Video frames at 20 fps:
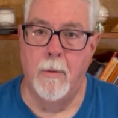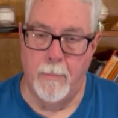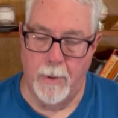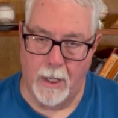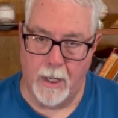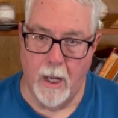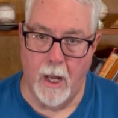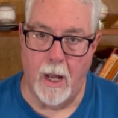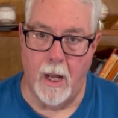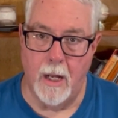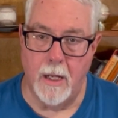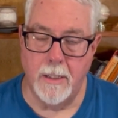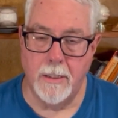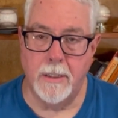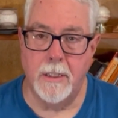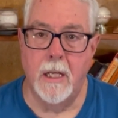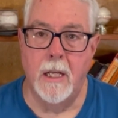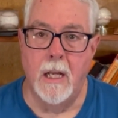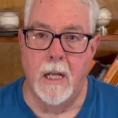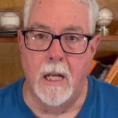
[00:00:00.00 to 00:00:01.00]

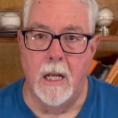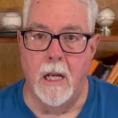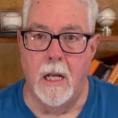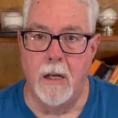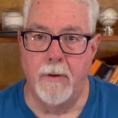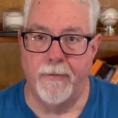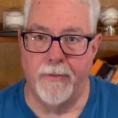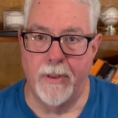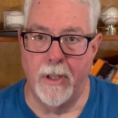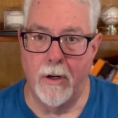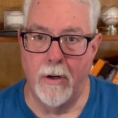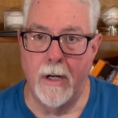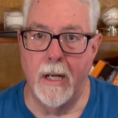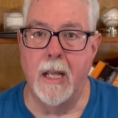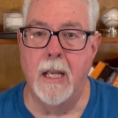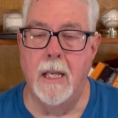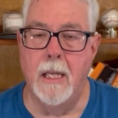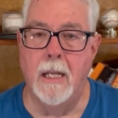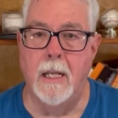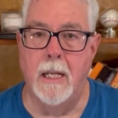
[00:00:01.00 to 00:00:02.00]
Because if they're
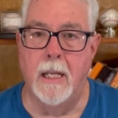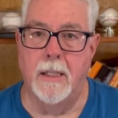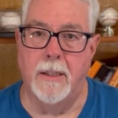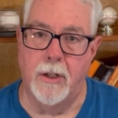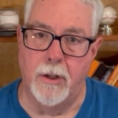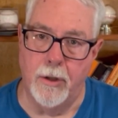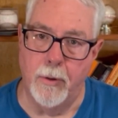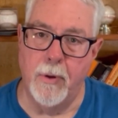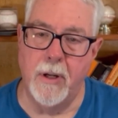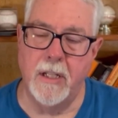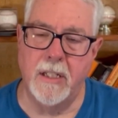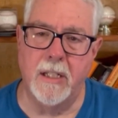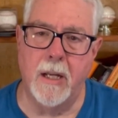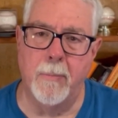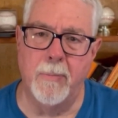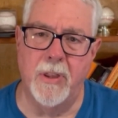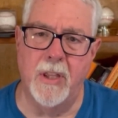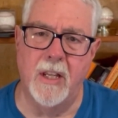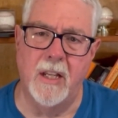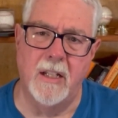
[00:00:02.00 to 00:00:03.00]
an idiot, they're doing
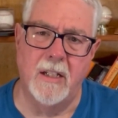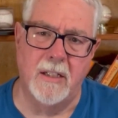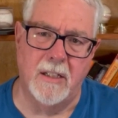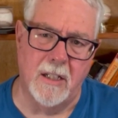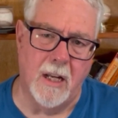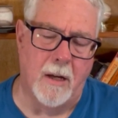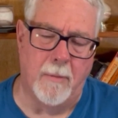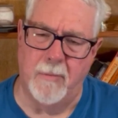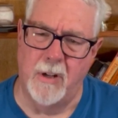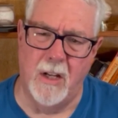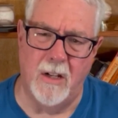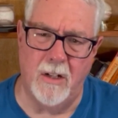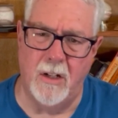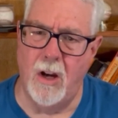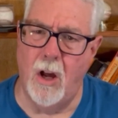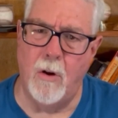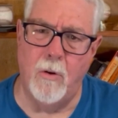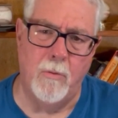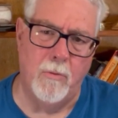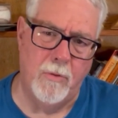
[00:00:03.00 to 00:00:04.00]
something dumb,
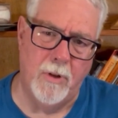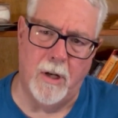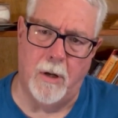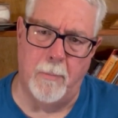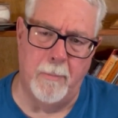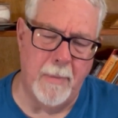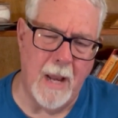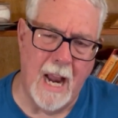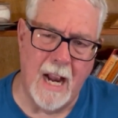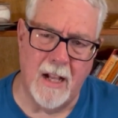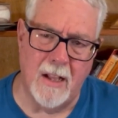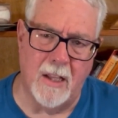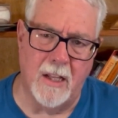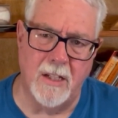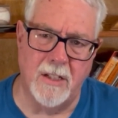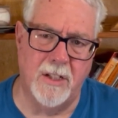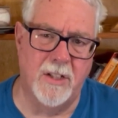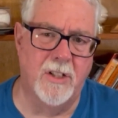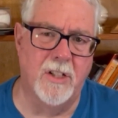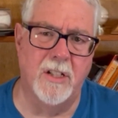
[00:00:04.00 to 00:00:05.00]
no real
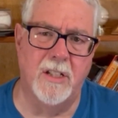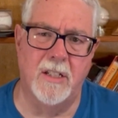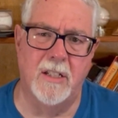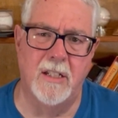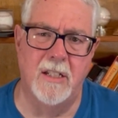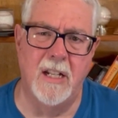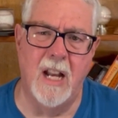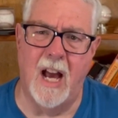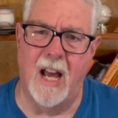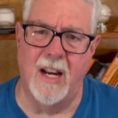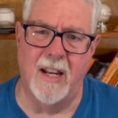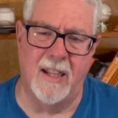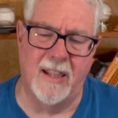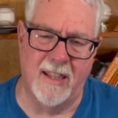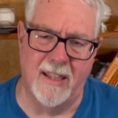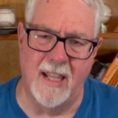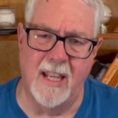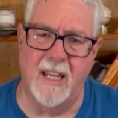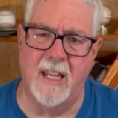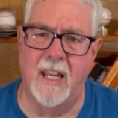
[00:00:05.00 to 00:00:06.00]
malice, just not
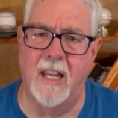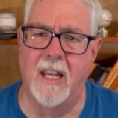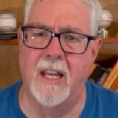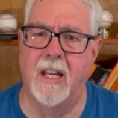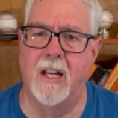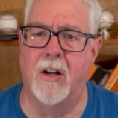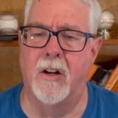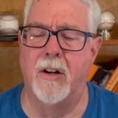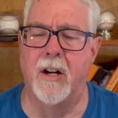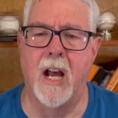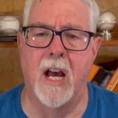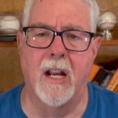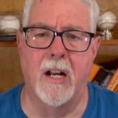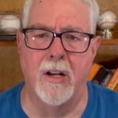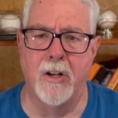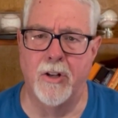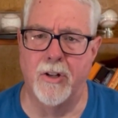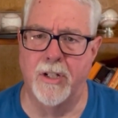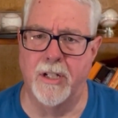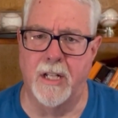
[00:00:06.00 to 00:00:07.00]
thinking or not
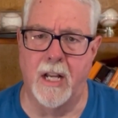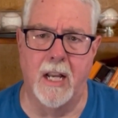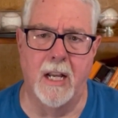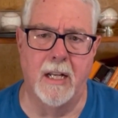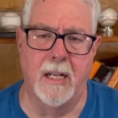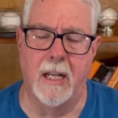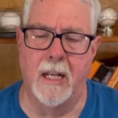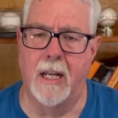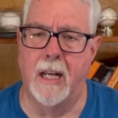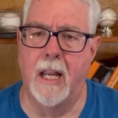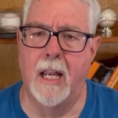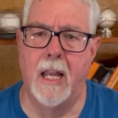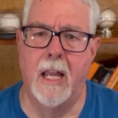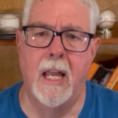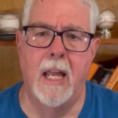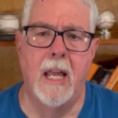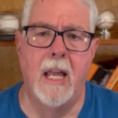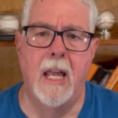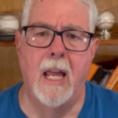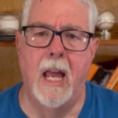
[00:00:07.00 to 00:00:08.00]
understanding
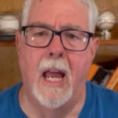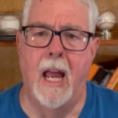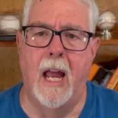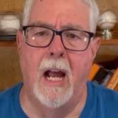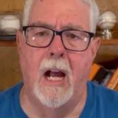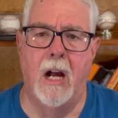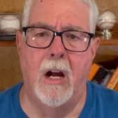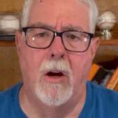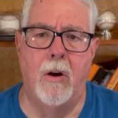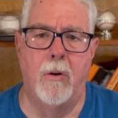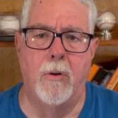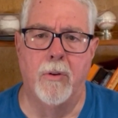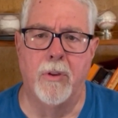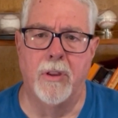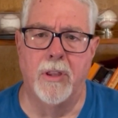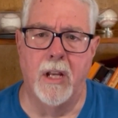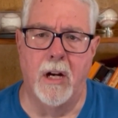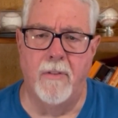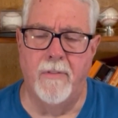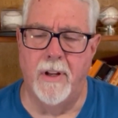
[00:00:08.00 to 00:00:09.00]
how
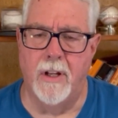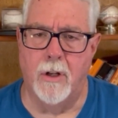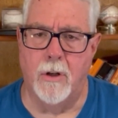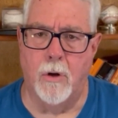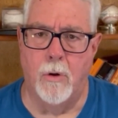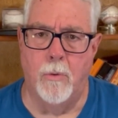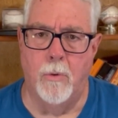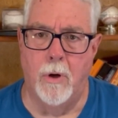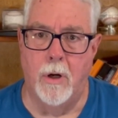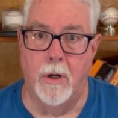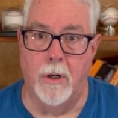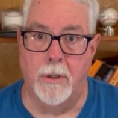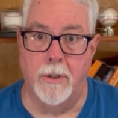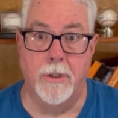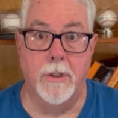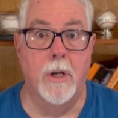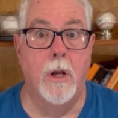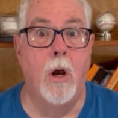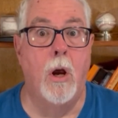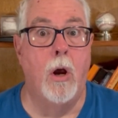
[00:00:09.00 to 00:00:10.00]
their vehicle
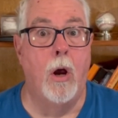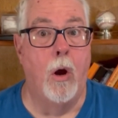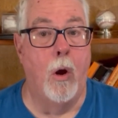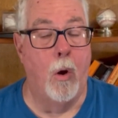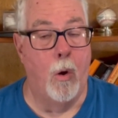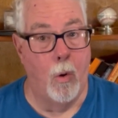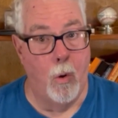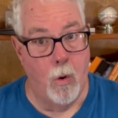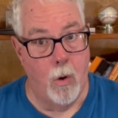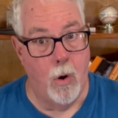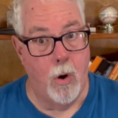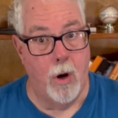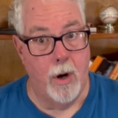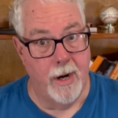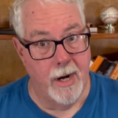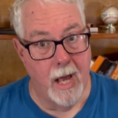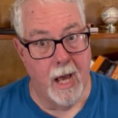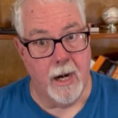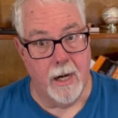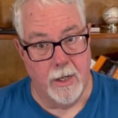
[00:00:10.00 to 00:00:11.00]
works, or
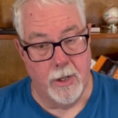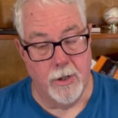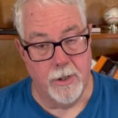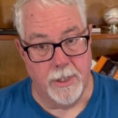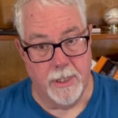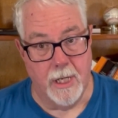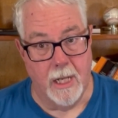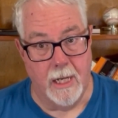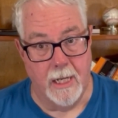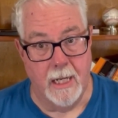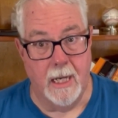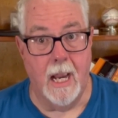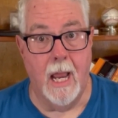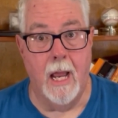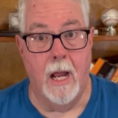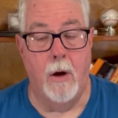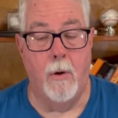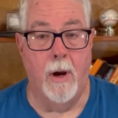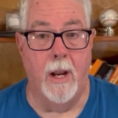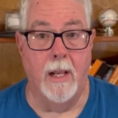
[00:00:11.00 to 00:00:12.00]
not understanding
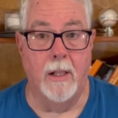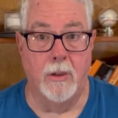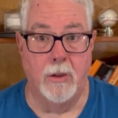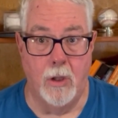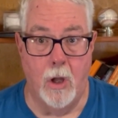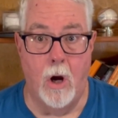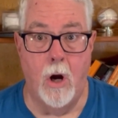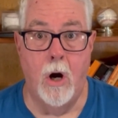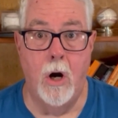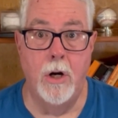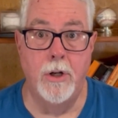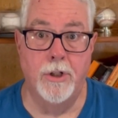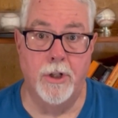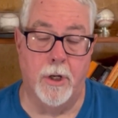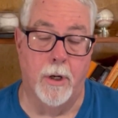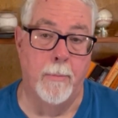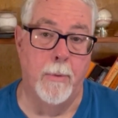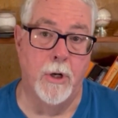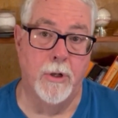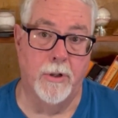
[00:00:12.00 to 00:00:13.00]
how a large
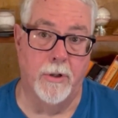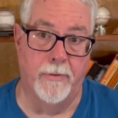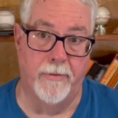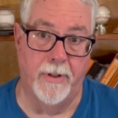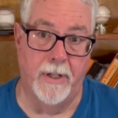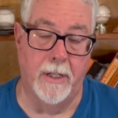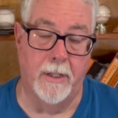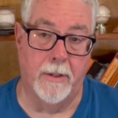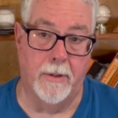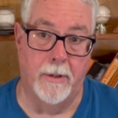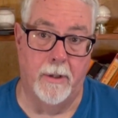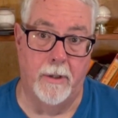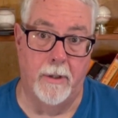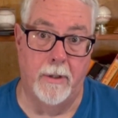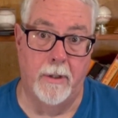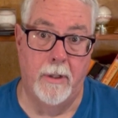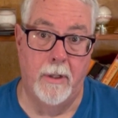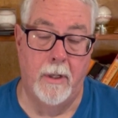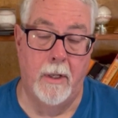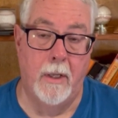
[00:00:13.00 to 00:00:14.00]
commercial vehicle